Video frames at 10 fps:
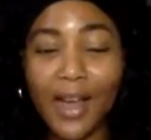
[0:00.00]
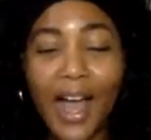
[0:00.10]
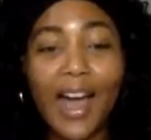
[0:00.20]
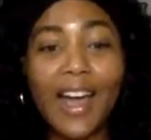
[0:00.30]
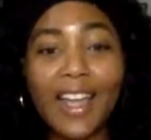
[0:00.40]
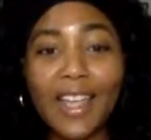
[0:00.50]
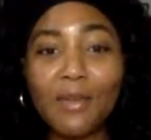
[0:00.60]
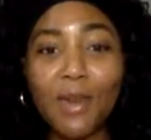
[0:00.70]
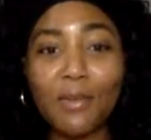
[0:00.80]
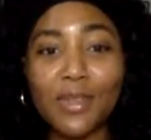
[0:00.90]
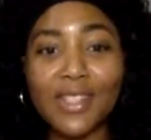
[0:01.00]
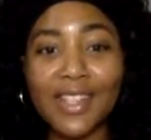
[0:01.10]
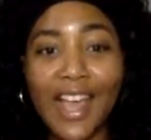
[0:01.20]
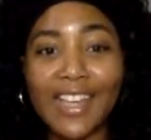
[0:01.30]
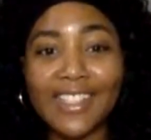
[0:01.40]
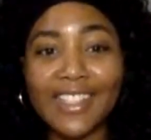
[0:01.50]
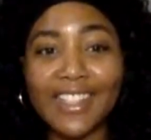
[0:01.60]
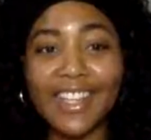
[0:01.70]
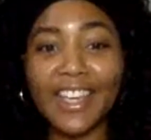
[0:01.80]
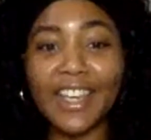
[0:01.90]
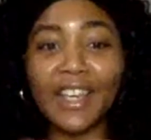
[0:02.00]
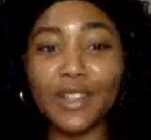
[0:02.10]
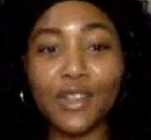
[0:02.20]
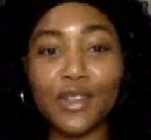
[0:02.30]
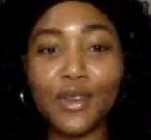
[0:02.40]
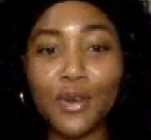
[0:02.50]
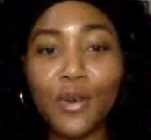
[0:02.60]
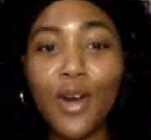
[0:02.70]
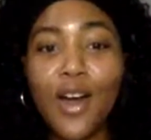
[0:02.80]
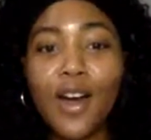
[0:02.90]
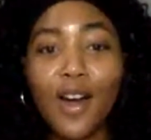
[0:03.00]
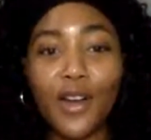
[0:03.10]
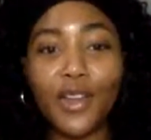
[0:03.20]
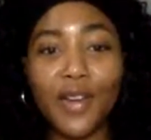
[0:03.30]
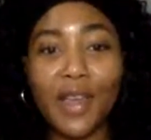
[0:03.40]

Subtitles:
I am Empress Lazuli and you are your